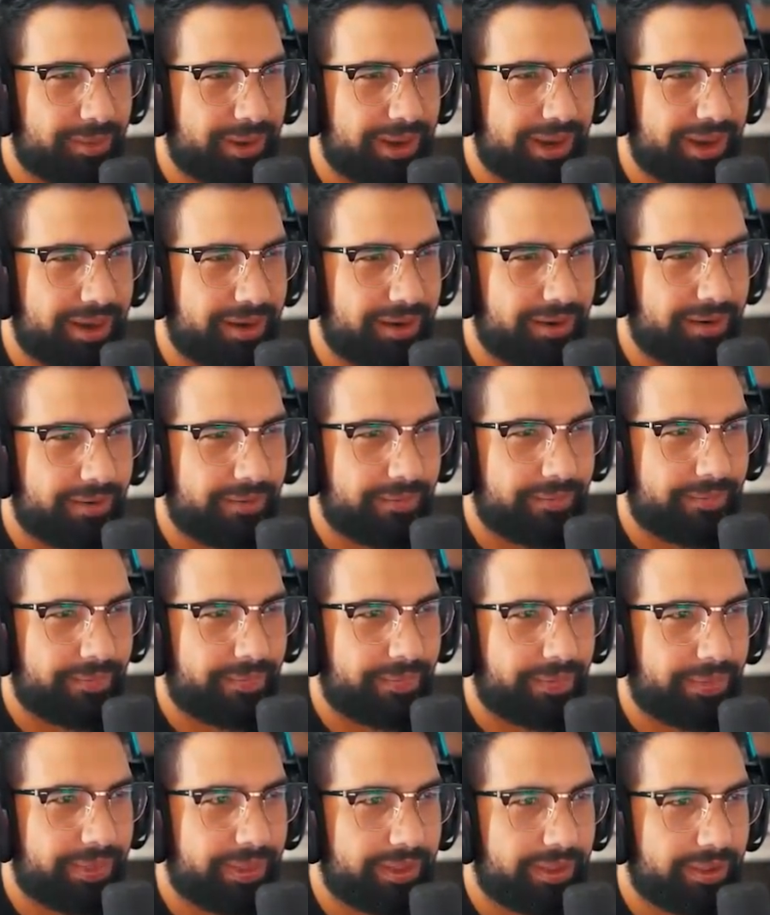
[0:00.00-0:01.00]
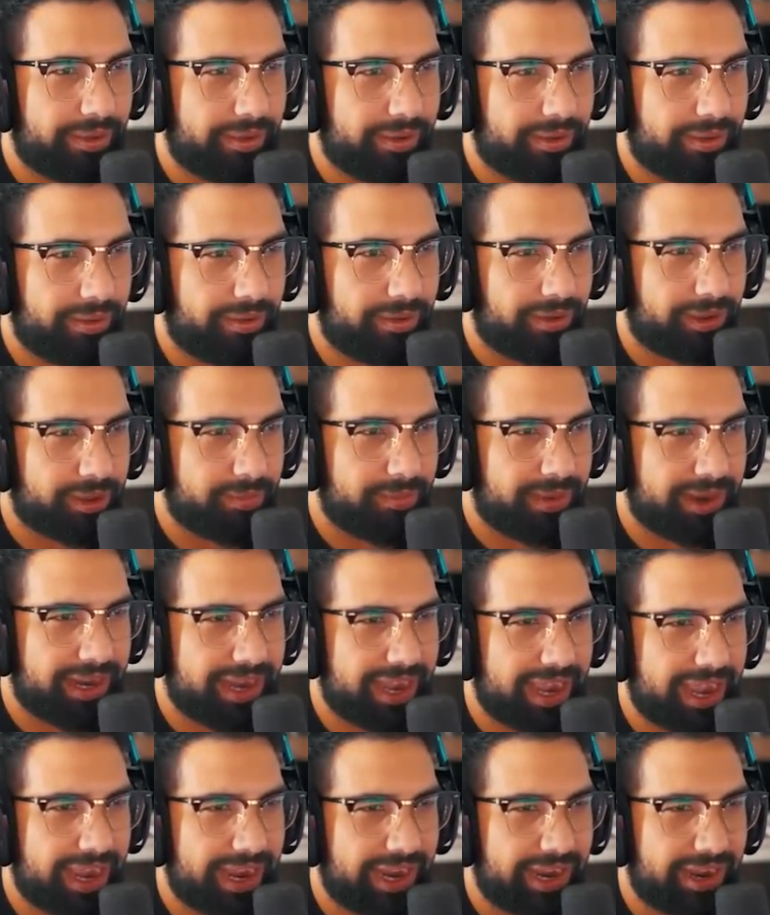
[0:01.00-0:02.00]
here. Oh, look at my
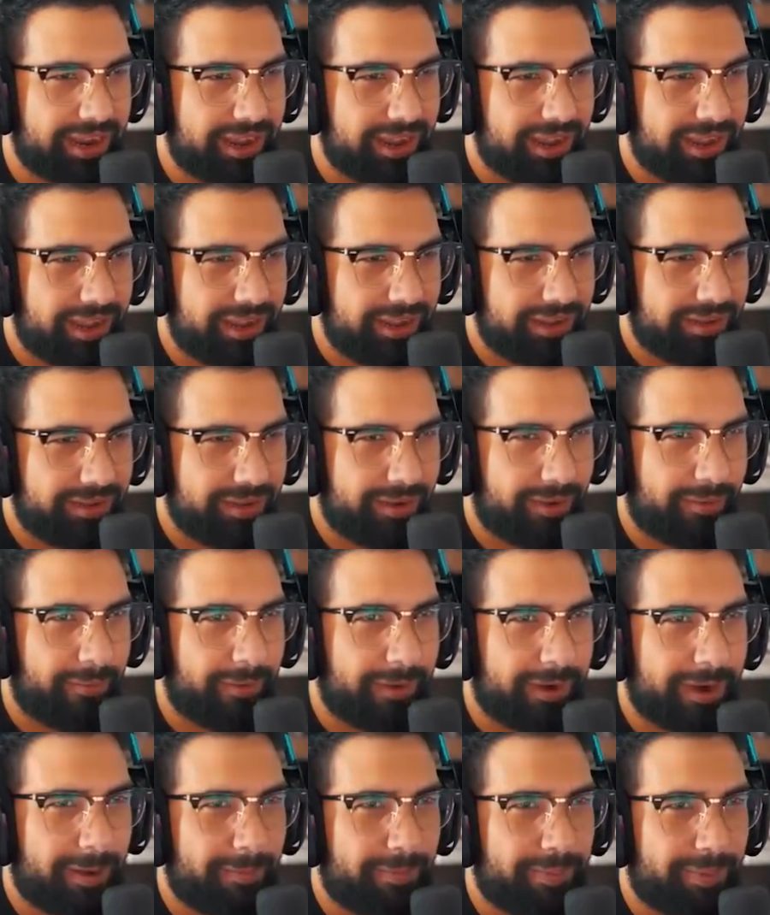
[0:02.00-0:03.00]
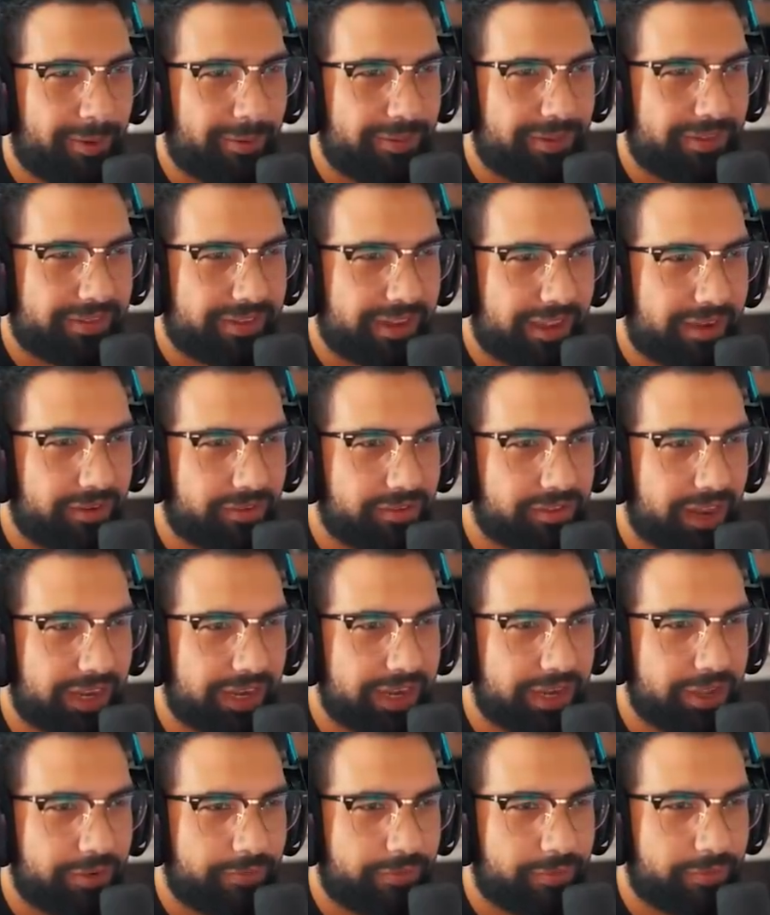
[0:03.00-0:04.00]
guy. Yo, what up, bro? This guy looks like
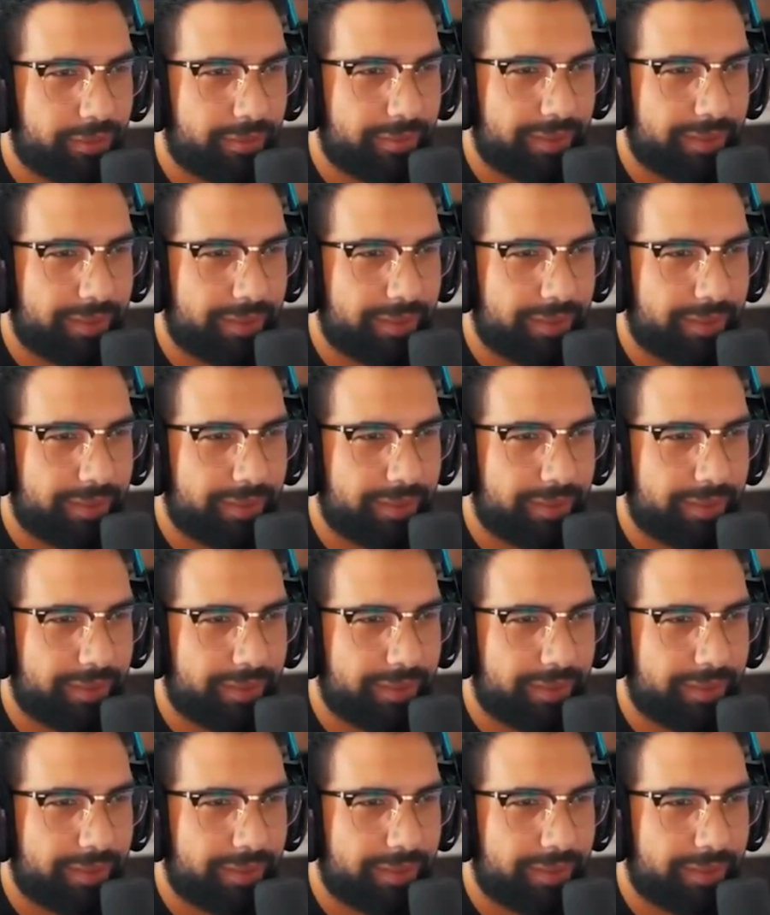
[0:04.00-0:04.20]
Neo from The